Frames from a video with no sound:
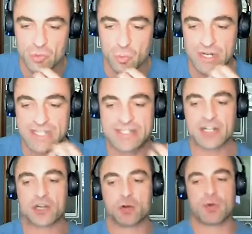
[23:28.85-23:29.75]
When it's
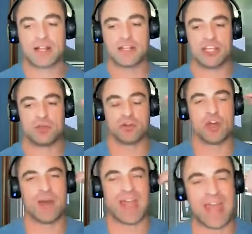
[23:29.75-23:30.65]
done correctly, you will
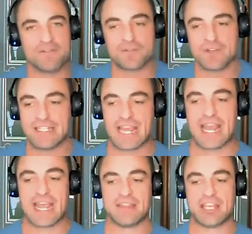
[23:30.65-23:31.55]
know every
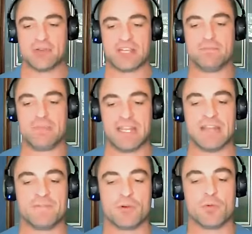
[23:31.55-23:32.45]
day that you did
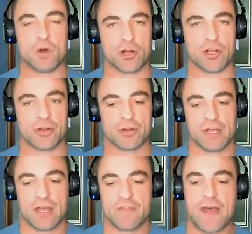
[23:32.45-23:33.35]
meaningful work
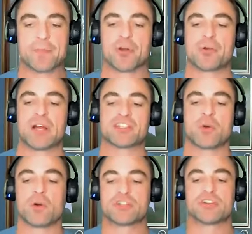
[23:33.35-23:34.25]
that progressed
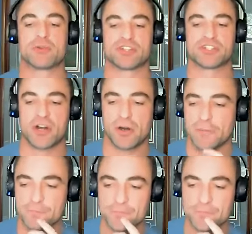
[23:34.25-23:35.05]
towards your North Star.